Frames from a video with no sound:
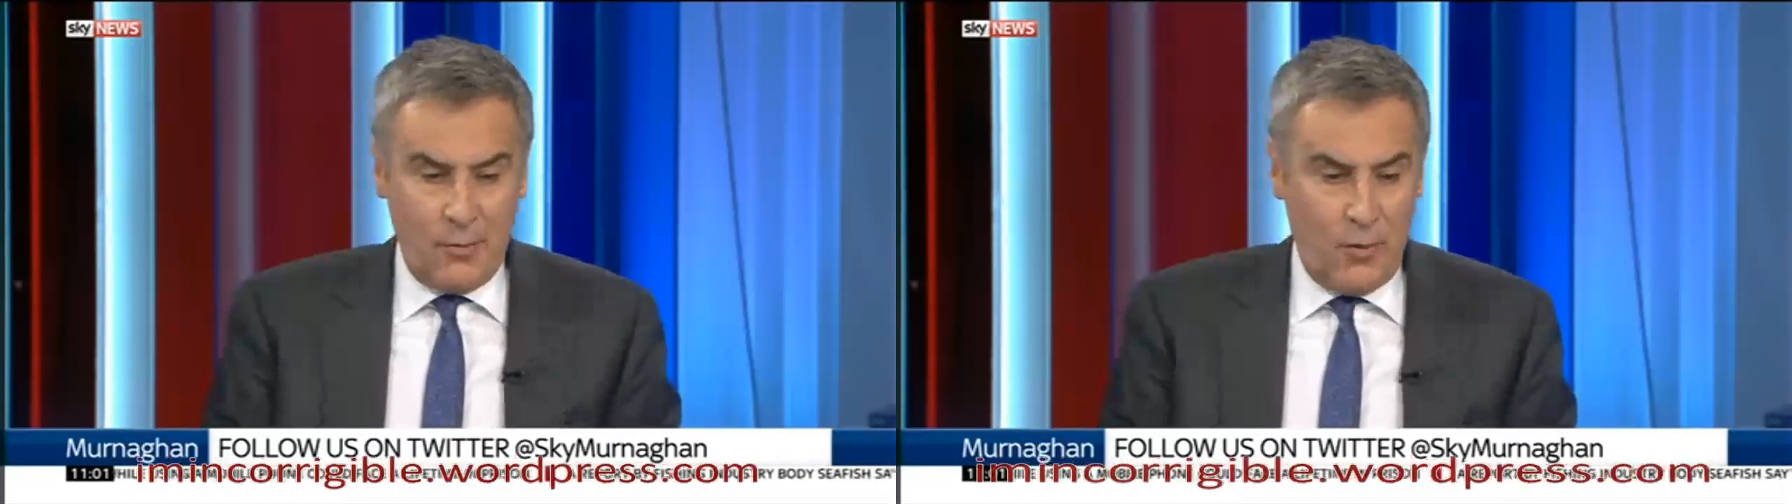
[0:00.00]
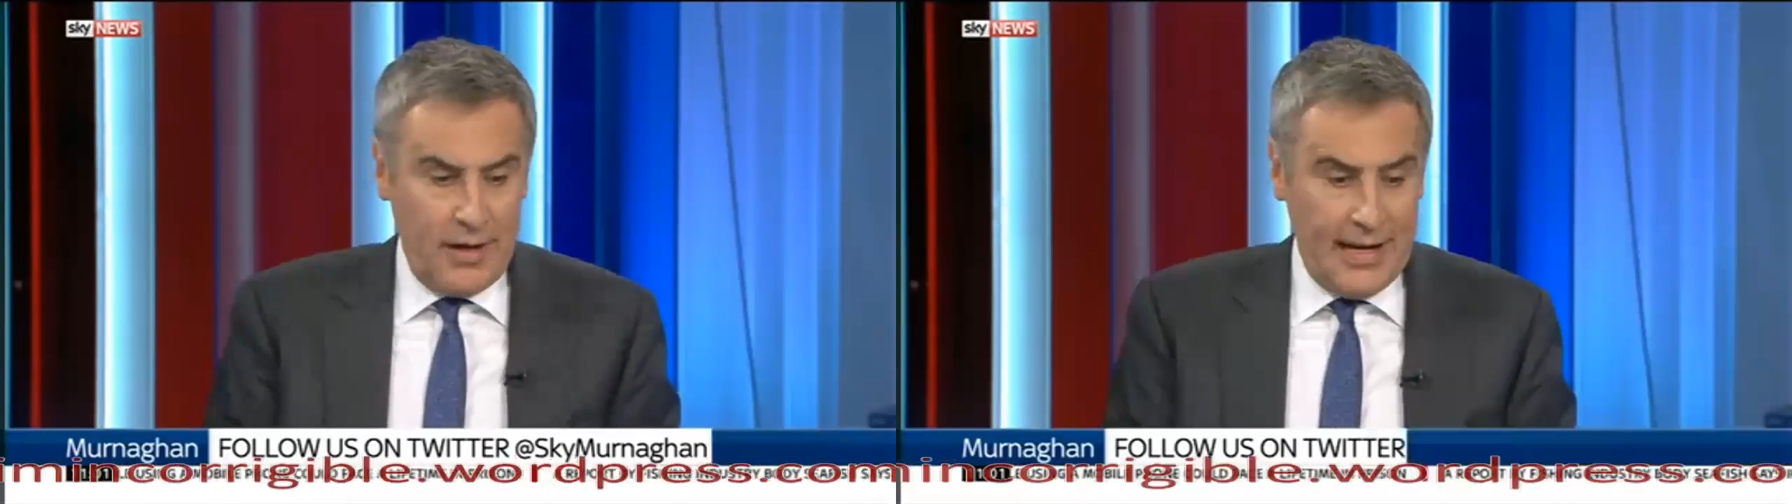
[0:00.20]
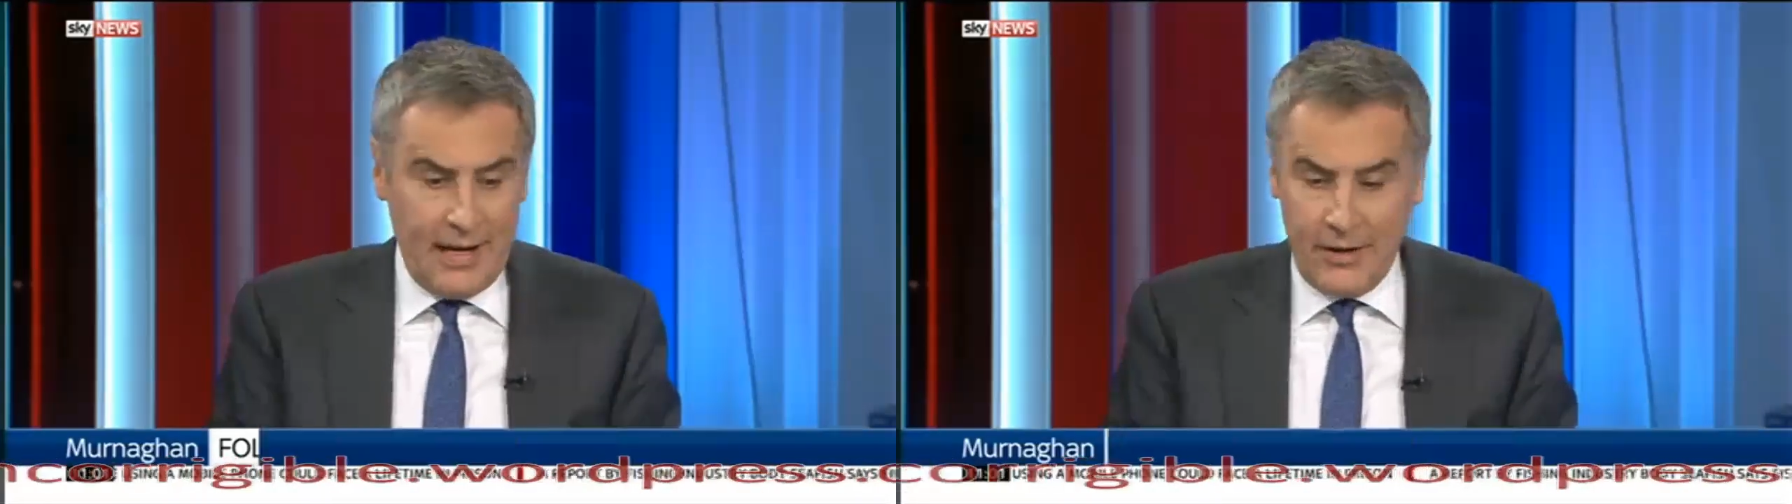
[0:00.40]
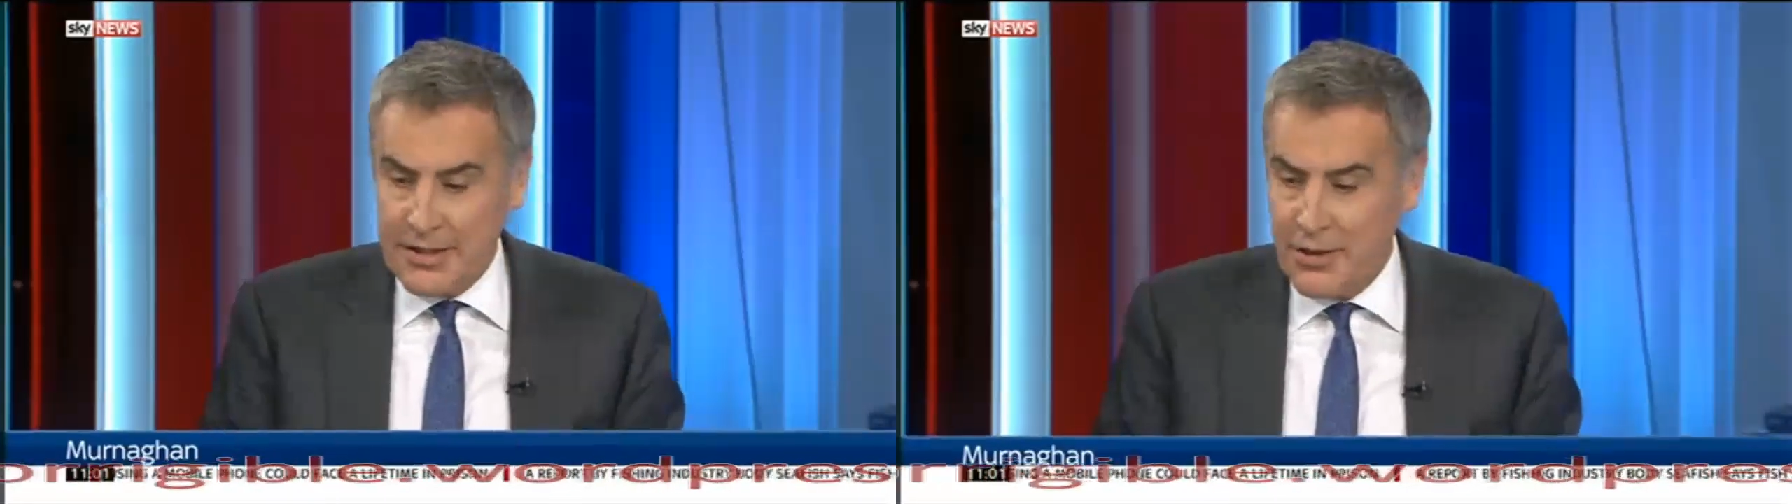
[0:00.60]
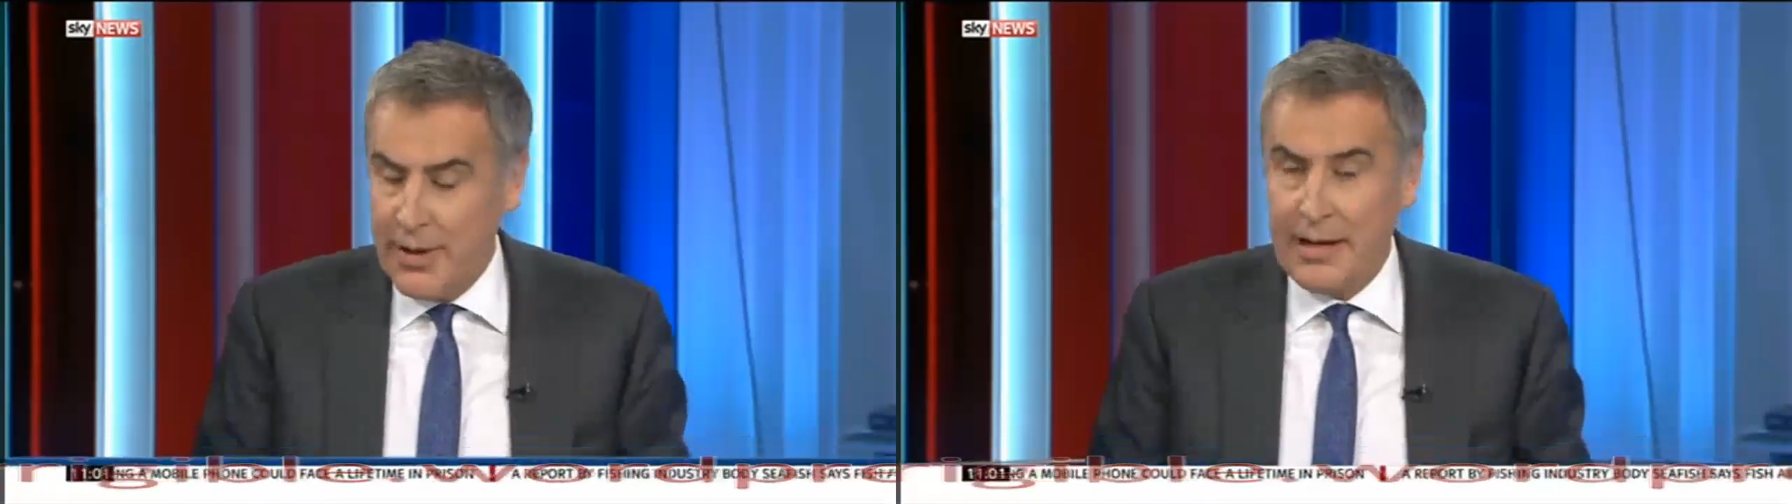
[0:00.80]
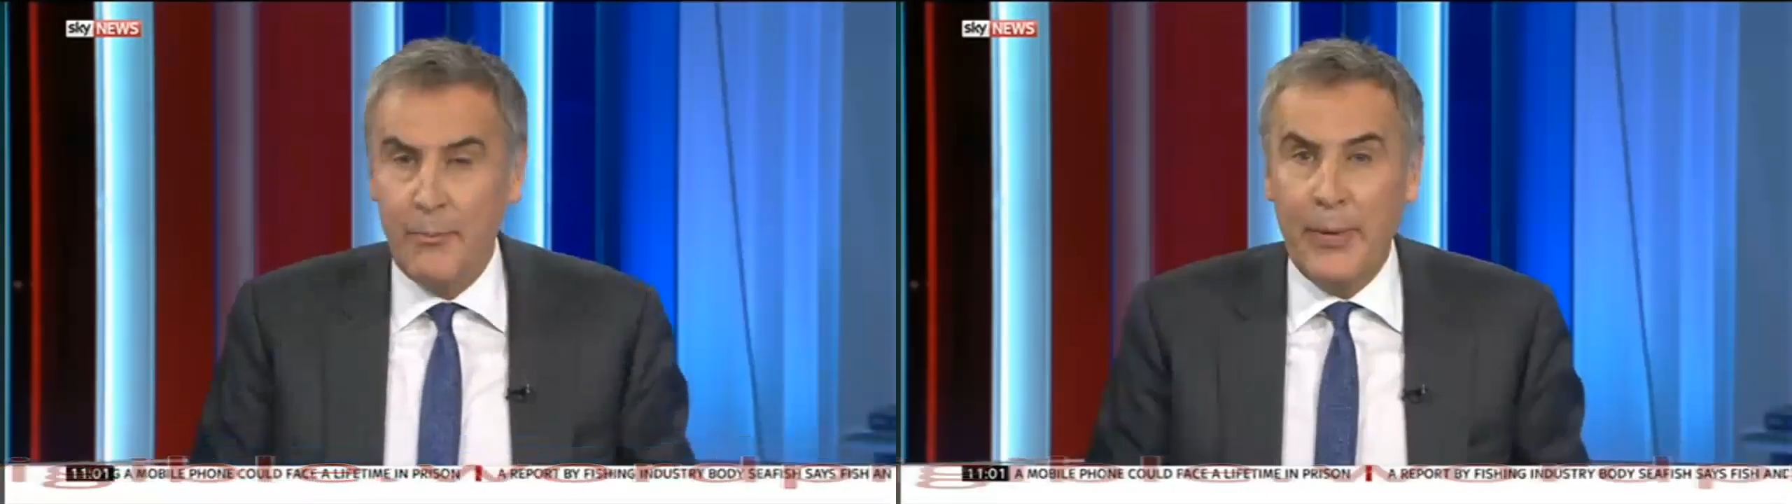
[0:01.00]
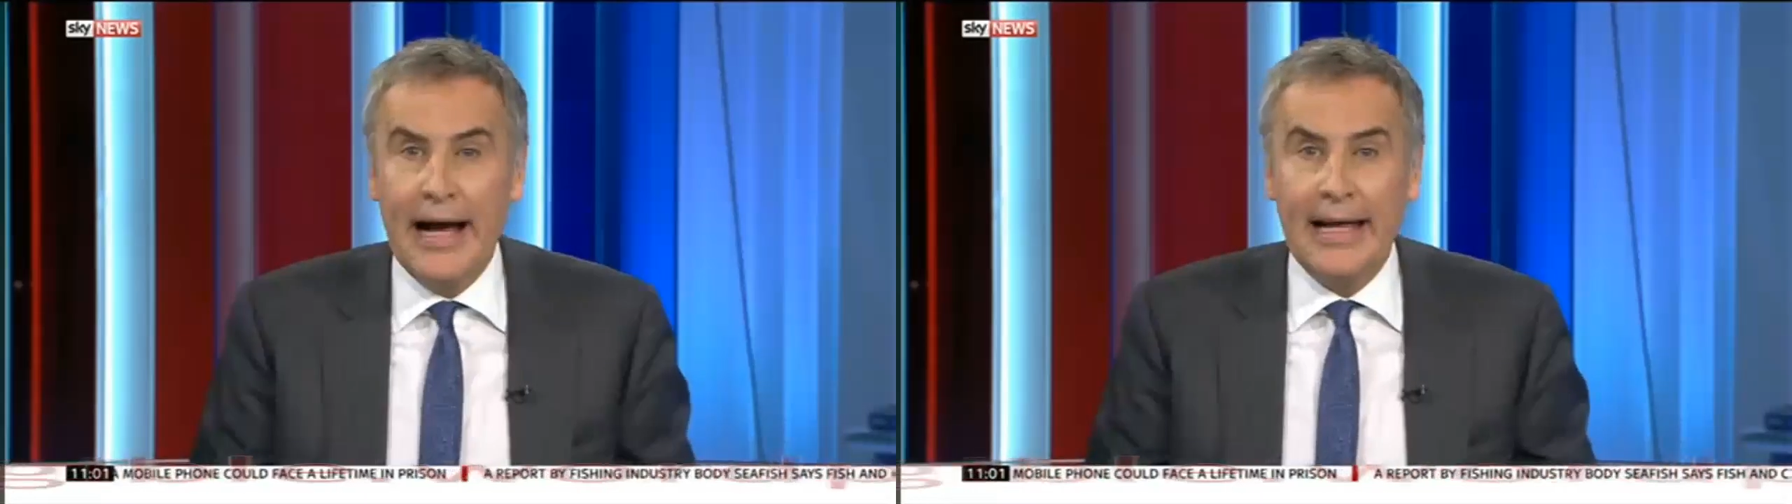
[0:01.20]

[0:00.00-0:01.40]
One out of two ain't